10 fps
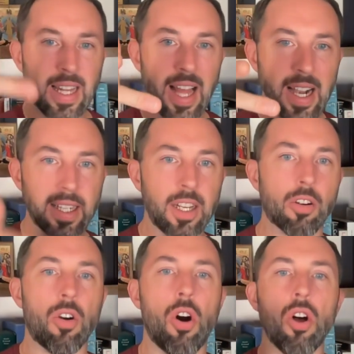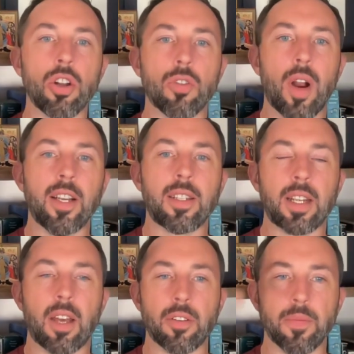and lactate are all going to rise
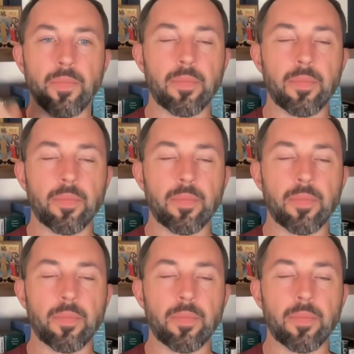together.